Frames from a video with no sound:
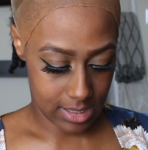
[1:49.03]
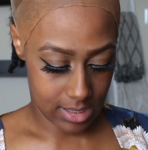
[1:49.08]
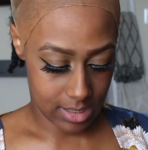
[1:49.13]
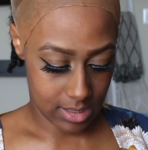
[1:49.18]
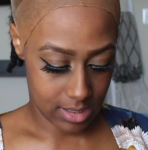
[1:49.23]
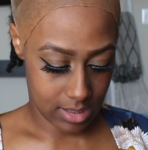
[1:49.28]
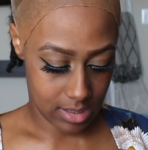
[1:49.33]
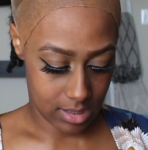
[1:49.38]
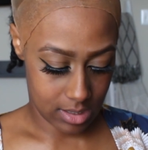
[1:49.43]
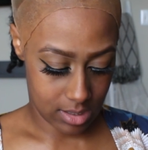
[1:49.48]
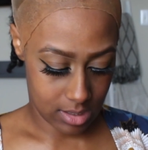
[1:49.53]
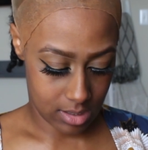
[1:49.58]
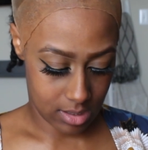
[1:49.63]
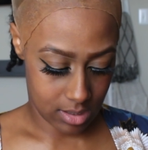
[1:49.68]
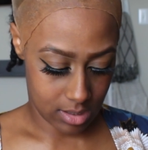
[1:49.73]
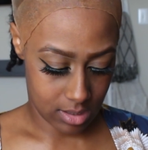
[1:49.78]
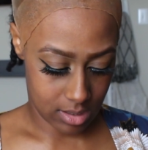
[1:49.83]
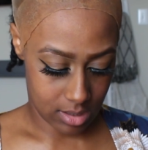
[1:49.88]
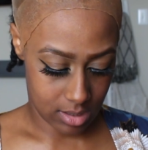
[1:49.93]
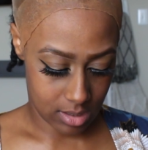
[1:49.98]
I
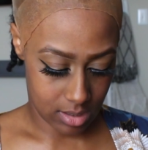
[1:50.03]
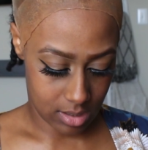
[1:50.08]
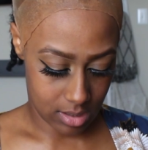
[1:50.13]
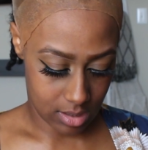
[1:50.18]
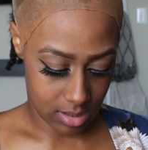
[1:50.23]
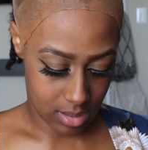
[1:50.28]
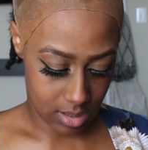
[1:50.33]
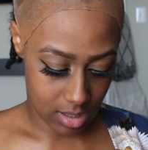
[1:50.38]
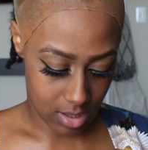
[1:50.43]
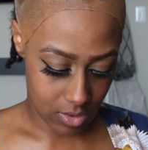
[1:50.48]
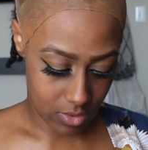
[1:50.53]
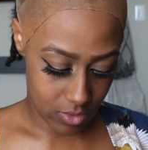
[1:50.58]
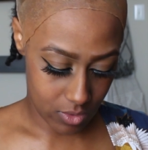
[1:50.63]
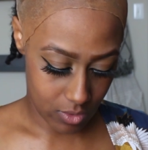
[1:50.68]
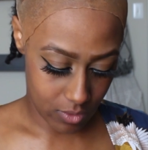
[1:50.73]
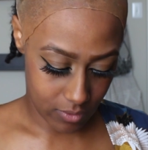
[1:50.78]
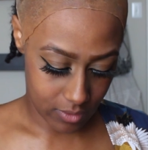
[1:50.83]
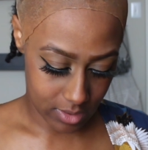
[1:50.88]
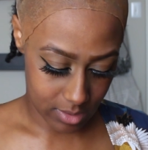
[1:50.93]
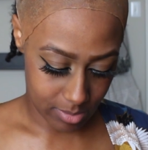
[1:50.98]
don't know
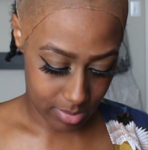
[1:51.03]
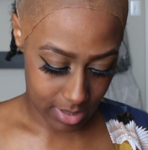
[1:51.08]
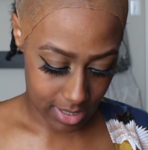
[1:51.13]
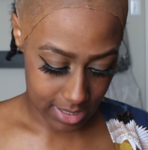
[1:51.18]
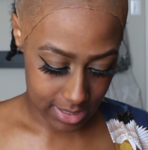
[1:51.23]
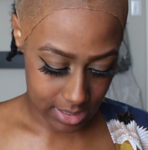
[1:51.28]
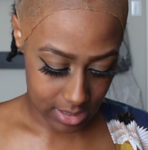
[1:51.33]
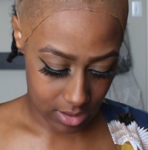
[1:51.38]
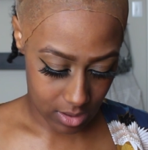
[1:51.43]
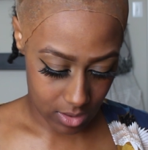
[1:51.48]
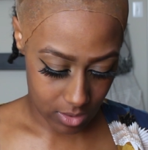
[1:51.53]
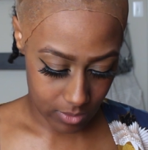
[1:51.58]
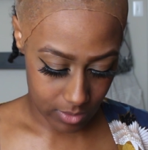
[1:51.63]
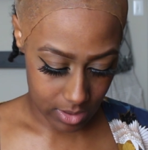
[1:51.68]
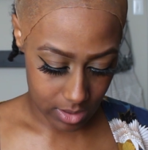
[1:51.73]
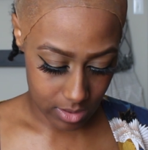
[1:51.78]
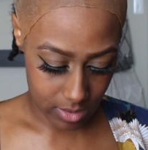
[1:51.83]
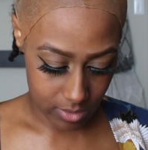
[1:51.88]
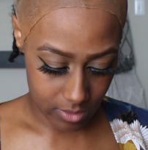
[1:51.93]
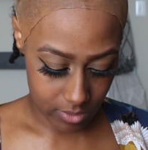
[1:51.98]
if it's plastic all the way
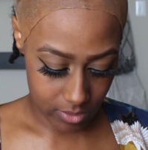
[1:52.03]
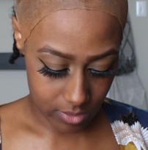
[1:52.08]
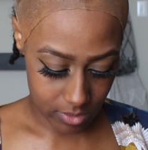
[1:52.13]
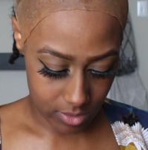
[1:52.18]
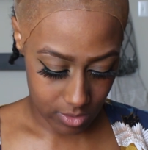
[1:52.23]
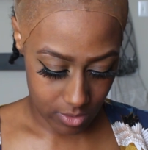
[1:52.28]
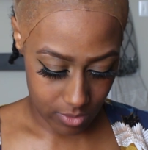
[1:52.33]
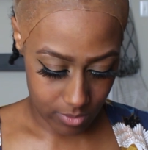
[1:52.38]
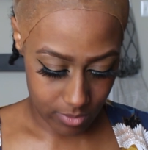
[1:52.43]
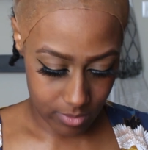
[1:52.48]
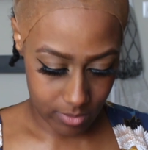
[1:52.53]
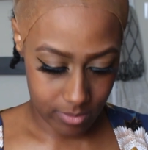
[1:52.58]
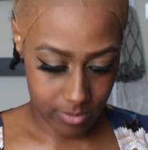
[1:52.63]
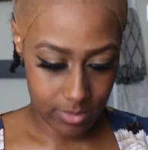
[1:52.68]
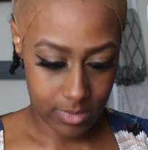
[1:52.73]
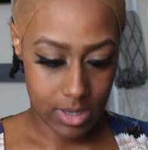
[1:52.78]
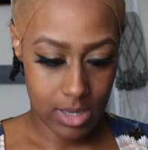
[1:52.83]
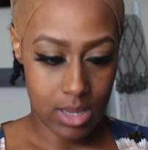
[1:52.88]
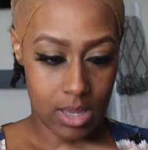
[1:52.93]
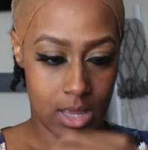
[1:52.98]
through. No.
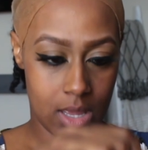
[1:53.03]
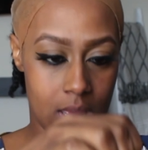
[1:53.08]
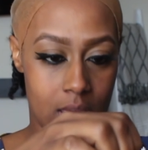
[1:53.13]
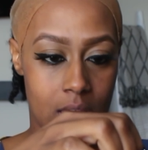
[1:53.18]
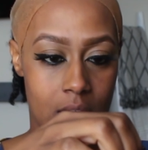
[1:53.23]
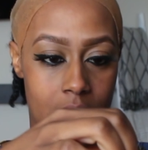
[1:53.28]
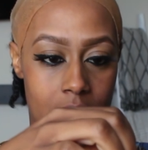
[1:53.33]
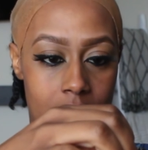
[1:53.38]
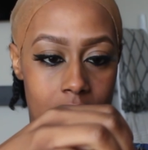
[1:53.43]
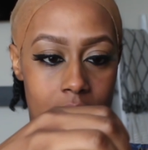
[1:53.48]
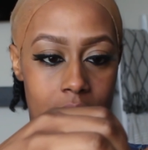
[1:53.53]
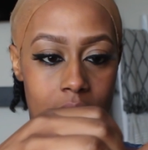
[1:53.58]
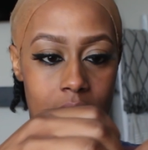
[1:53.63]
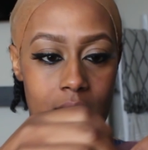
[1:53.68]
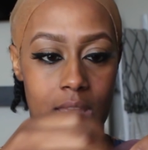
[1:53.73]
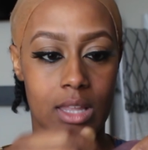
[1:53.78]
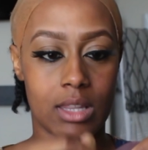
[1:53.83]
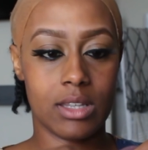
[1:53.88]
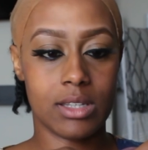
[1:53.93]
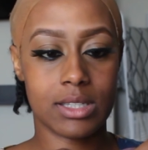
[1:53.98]

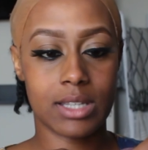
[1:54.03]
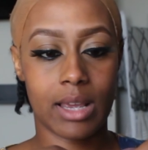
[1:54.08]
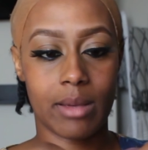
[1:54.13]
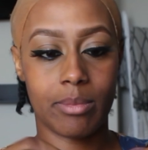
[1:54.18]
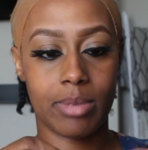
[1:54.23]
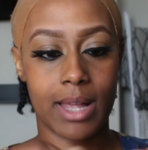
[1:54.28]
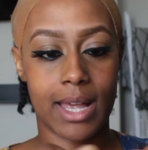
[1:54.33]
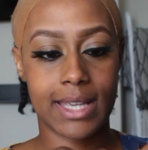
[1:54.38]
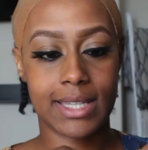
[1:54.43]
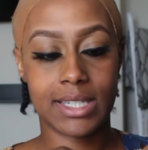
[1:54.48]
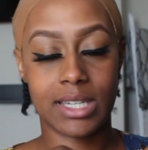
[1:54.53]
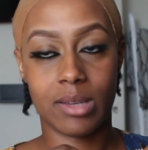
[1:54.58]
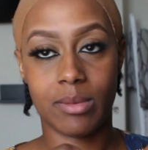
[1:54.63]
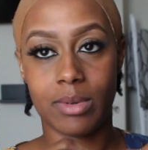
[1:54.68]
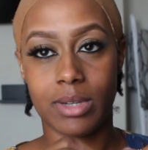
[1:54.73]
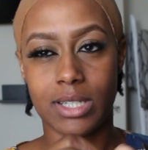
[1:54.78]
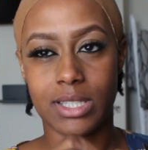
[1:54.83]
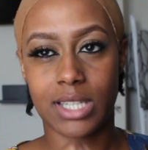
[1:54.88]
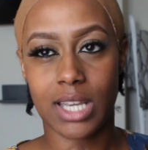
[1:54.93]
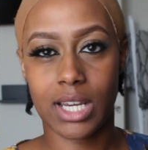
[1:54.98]
It looks like plastic,
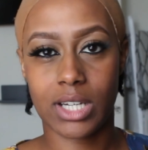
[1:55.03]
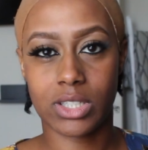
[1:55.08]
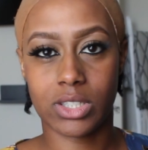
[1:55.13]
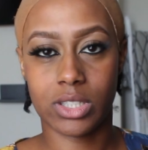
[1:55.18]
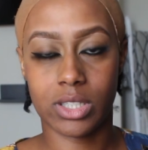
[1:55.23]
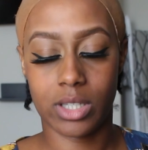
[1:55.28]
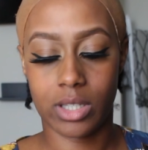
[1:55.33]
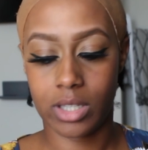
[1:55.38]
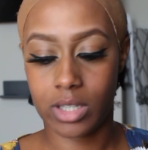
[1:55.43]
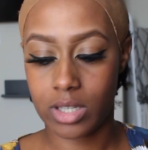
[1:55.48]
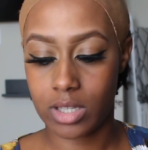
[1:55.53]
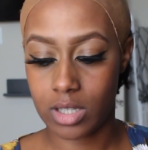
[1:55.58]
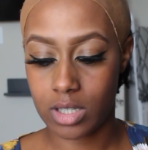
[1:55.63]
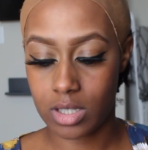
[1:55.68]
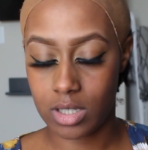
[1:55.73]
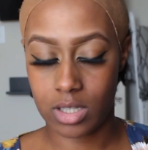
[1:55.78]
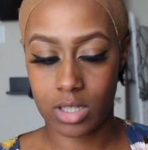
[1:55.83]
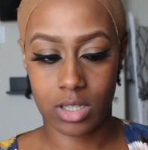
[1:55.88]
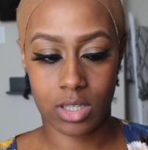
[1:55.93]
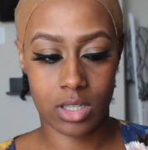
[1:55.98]
but it's actually
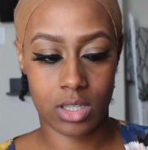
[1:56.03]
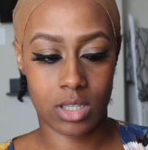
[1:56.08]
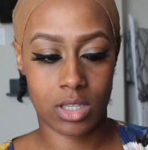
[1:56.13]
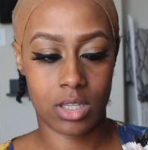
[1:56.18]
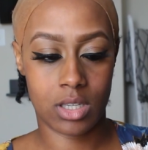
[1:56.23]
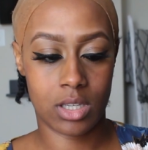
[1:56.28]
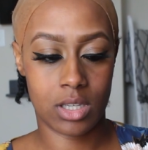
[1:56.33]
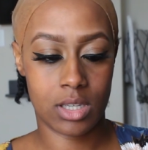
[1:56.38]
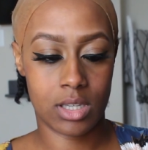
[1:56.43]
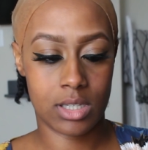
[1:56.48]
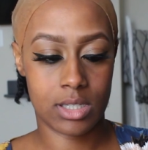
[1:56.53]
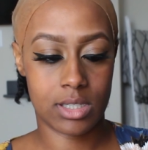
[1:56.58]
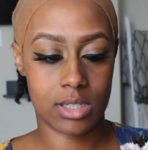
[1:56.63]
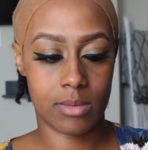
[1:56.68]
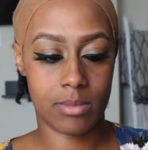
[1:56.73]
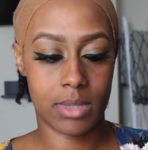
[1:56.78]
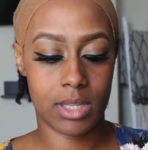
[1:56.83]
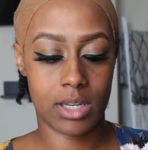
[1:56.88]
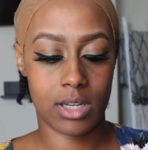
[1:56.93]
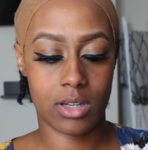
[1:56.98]

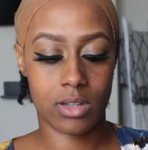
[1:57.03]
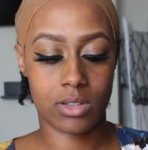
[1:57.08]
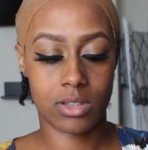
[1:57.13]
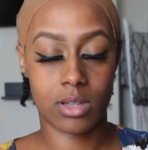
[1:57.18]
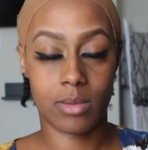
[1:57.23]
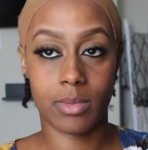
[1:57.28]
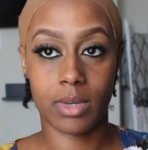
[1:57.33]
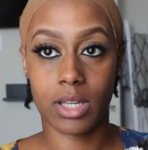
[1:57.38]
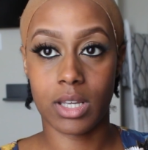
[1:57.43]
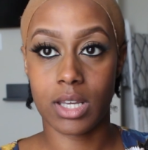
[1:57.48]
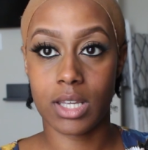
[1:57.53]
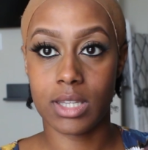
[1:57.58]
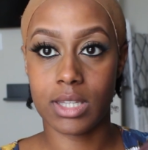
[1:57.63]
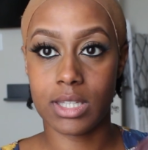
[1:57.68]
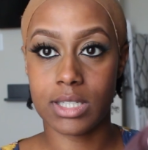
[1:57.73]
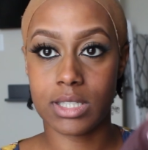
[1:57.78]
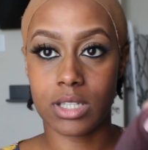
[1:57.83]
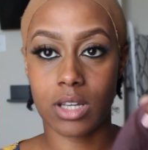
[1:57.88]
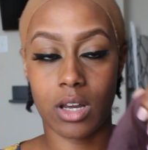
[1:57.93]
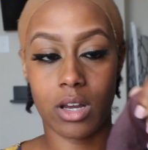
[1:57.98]
something else. I'm gonna cut
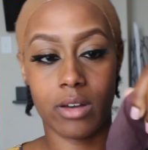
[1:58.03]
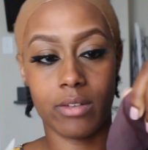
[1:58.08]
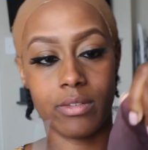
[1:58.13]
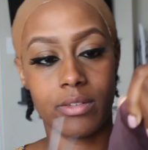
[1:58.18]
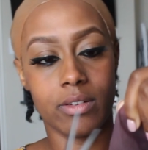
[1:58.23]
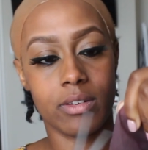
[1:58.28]
this off.